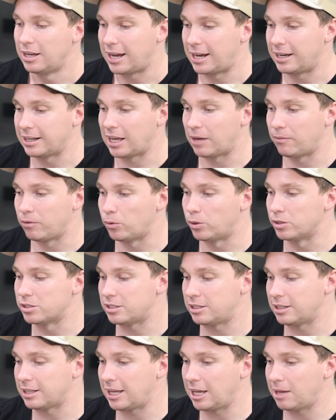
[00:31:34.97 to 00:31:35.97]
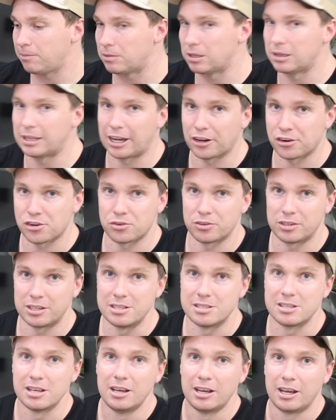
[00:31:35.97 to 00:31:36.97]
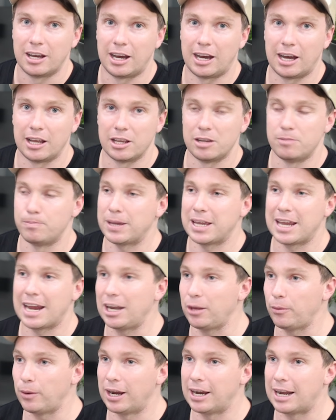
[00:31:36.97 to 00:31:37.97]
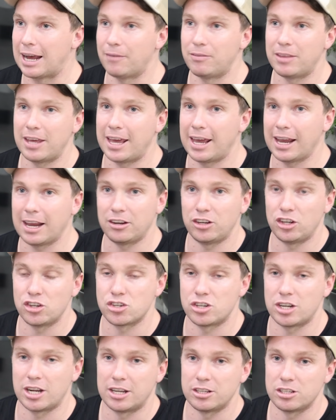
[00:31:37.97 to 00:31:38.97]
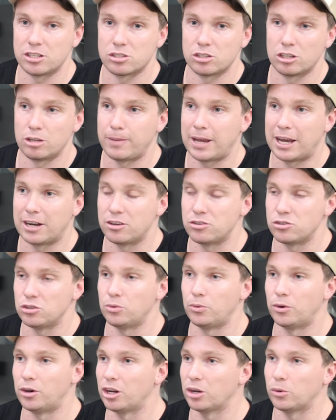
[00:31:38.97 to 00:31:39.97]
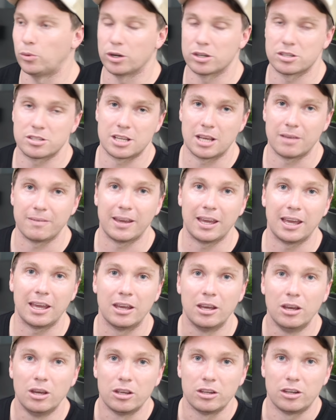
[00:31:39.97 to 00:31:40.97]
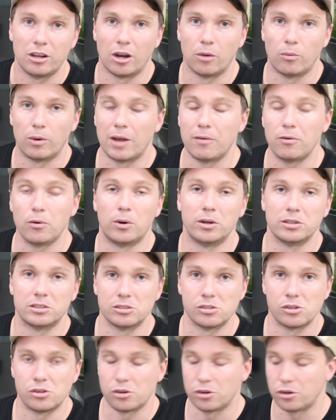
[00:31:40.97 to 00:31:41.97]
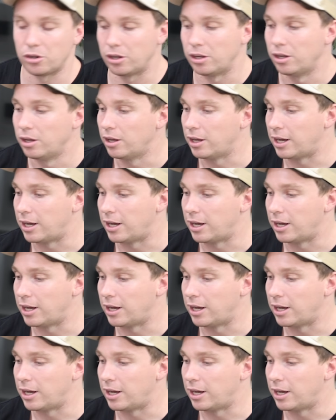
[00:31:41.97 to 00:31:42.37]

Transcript: And again, we wanted to keep the luxuries and be anywhere and have the air conditioner and just sort of be able to do work, watch TV, whatever we wanted to do